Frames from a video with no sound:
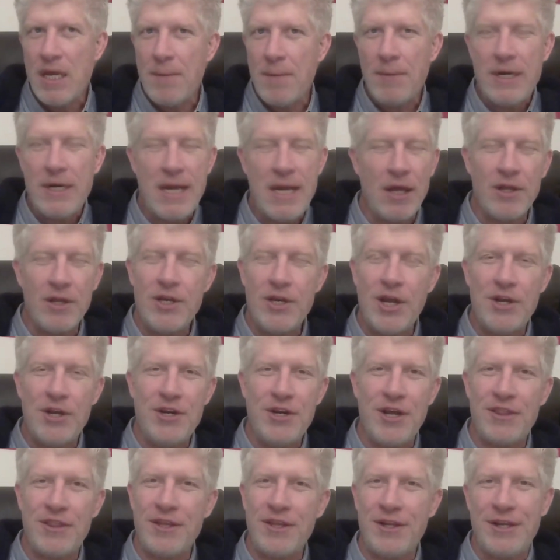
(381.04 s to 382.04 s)
But
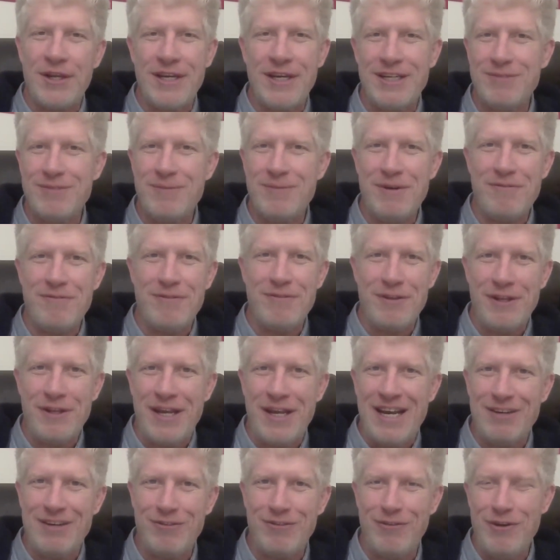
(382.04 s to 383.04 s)
nothing like it's been for the
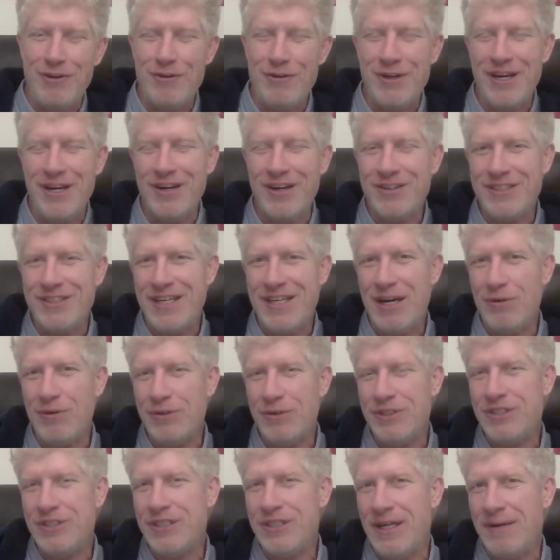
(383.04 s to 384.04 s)
last few years.
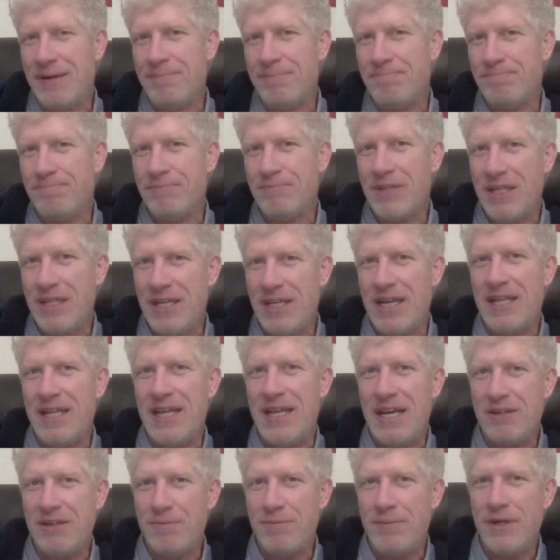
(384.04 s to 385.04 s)

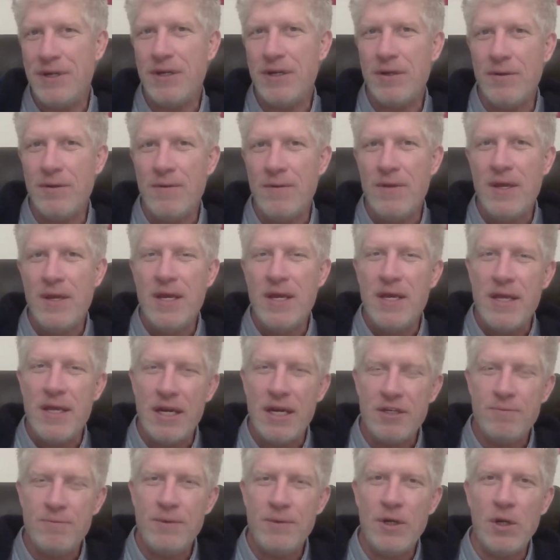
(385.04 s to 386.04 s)
That's been
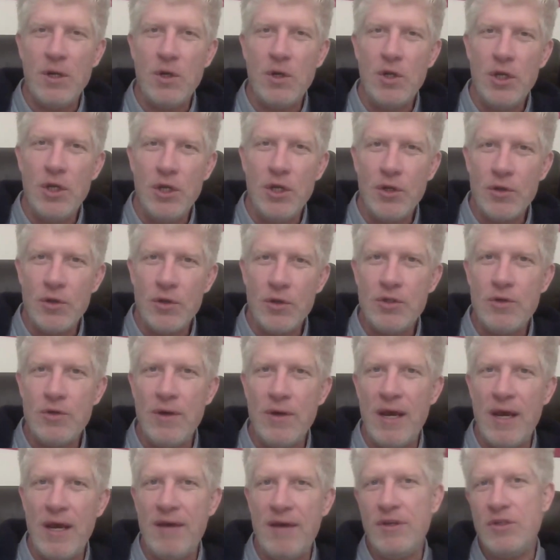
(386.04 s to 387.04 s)
a little
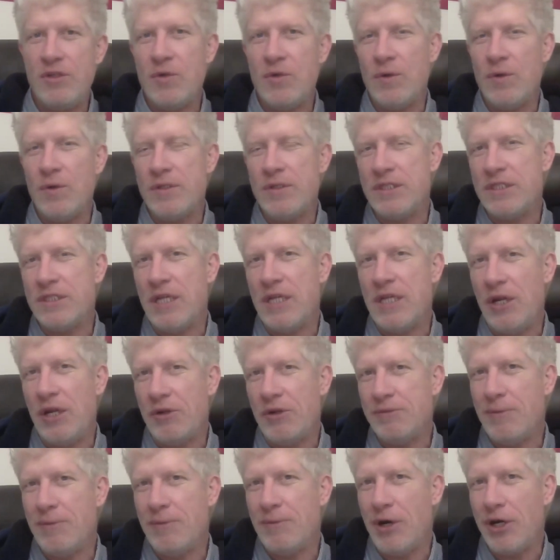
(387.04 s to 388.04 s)
too heavy towards the
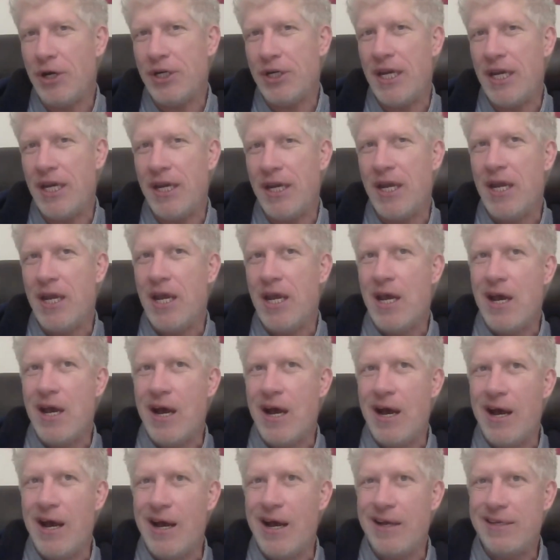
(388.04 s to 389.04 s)
seller's market.
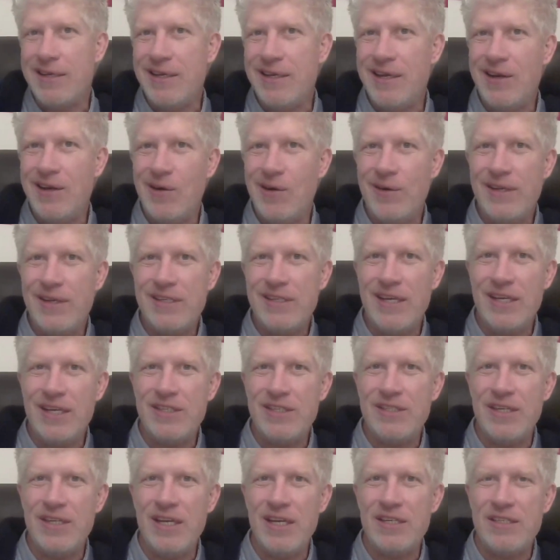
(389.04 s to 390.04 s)

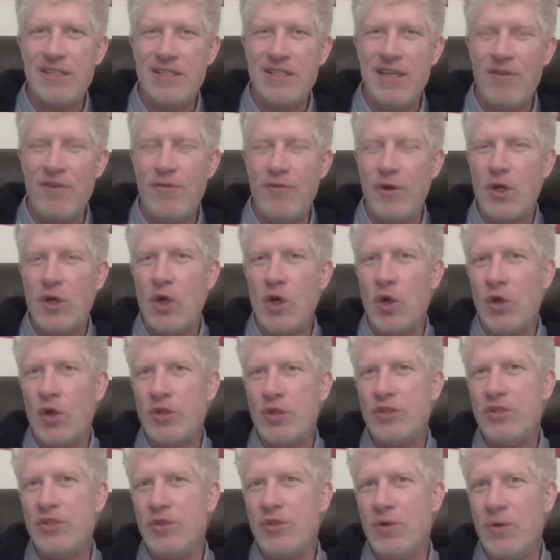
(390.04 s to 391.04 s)
It's
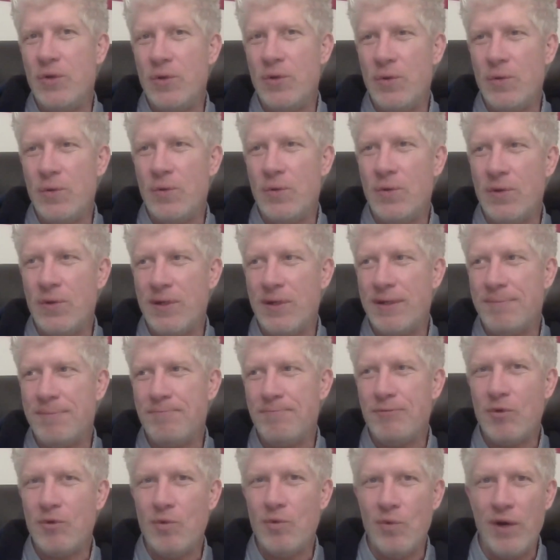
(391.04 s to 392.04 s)
difficult to
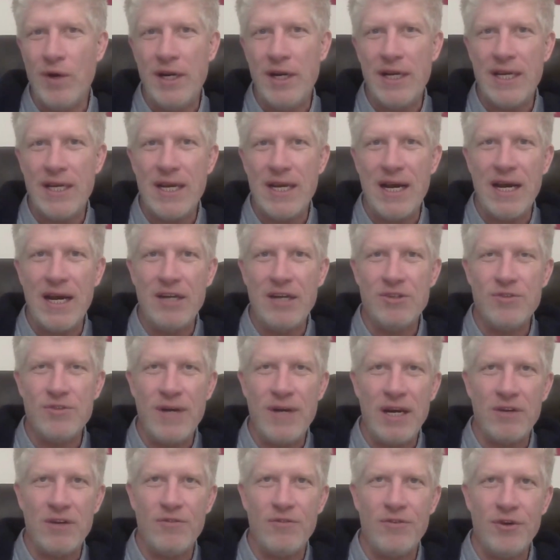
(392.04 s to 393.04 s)
write a
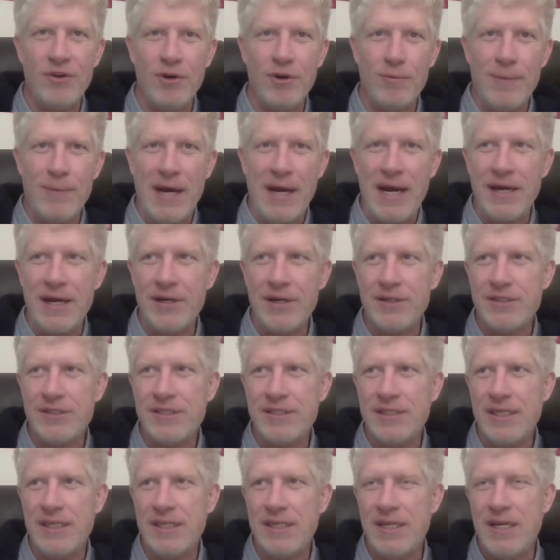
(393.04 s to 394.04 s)
contract for your
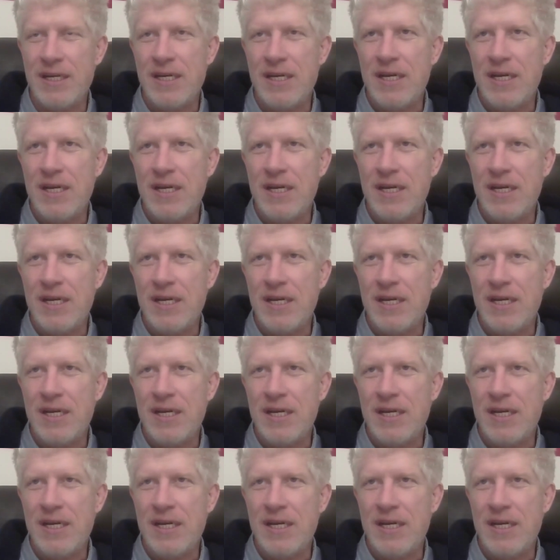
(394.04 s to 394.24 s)
buyers that,